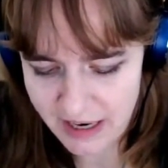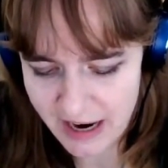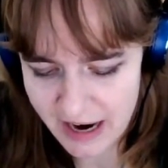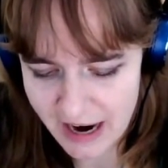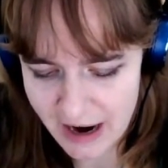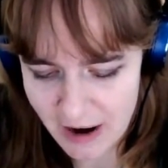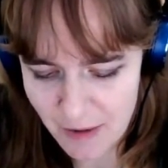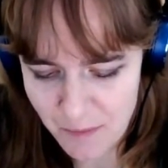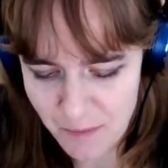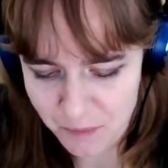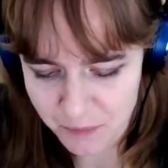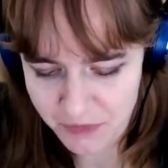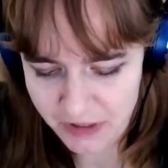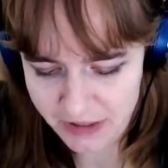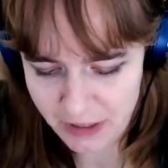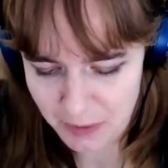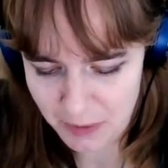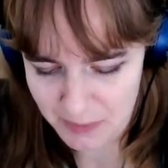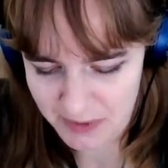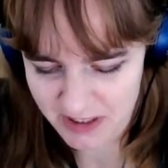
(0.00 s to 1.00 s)

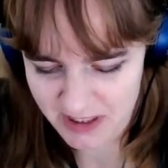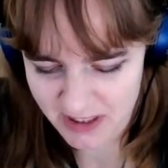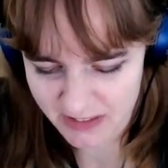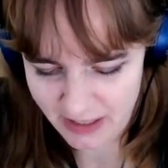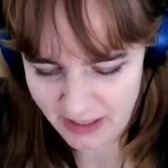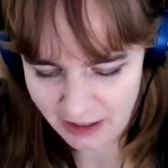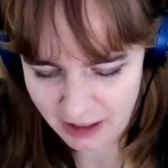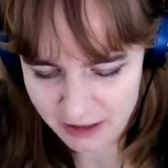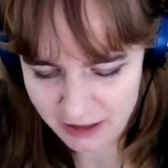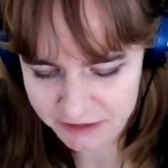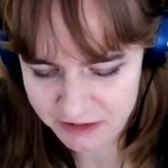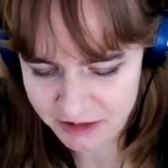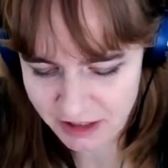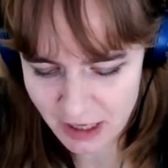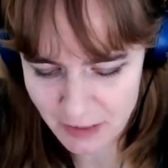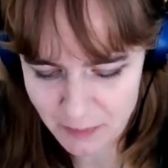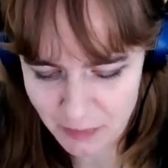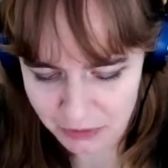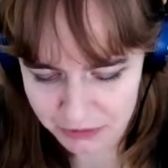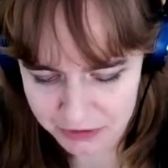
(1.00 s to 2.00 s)
that they published in their
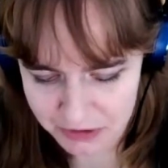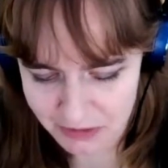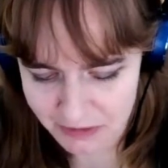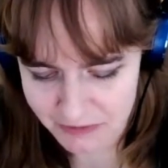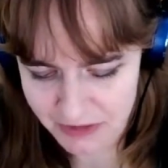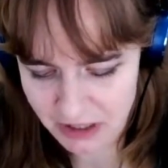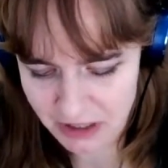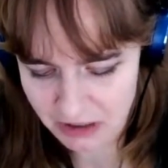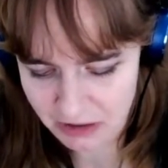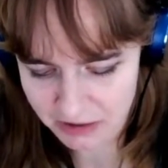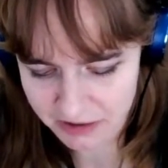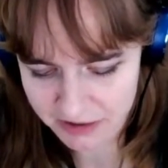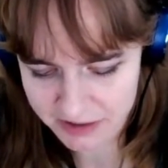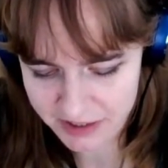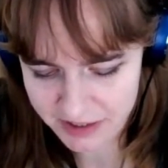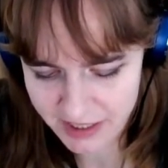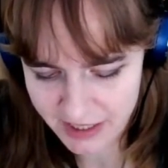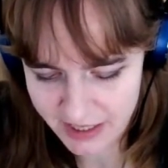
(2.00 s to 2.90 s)
lifetime, but also if you look